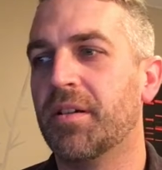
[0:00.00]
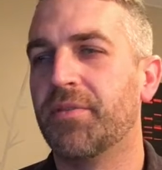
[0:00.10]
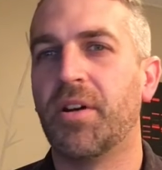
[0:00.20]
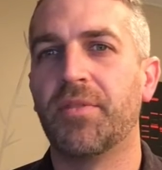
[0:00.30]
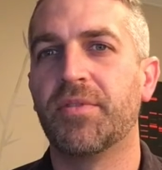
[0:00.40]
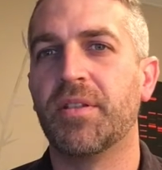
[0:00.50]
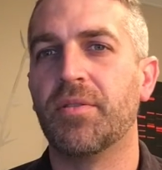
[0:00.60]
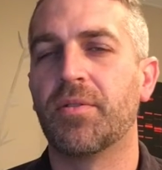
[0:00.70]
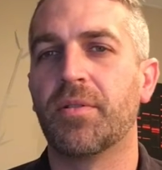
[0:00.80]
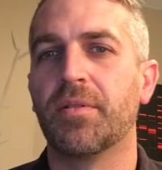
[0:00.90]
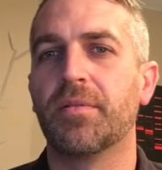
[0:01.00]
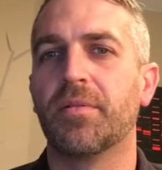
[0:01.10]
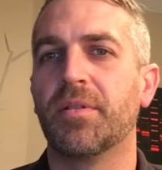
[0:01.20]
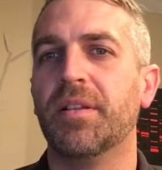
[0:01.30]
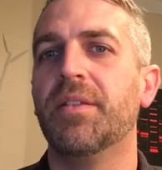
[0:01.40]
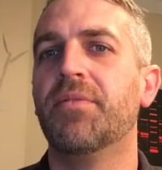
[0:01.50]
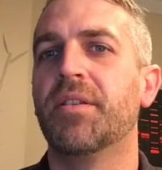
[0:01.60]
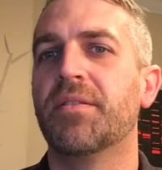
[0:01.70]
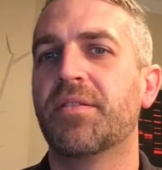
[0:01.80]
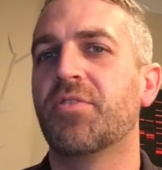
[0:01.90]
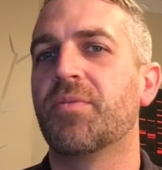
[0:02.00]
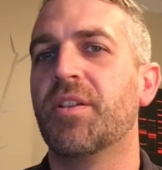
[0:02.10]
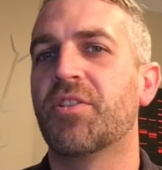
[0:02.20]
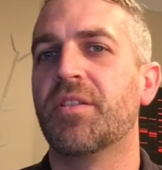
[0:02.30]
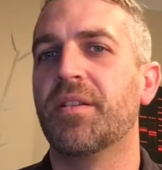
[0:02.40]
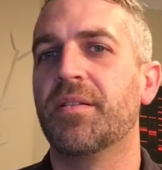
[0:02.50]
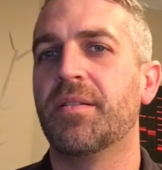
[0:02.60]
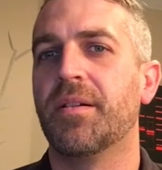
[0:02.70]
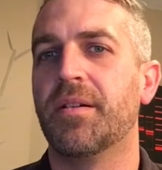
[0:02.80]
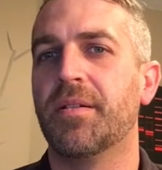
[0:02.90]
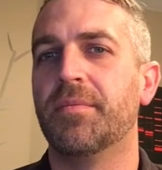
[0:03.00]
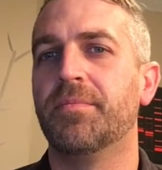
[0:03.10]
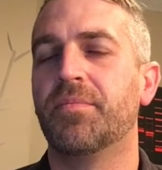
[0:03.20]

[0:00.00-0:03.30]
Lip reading: enough often or live in a situation that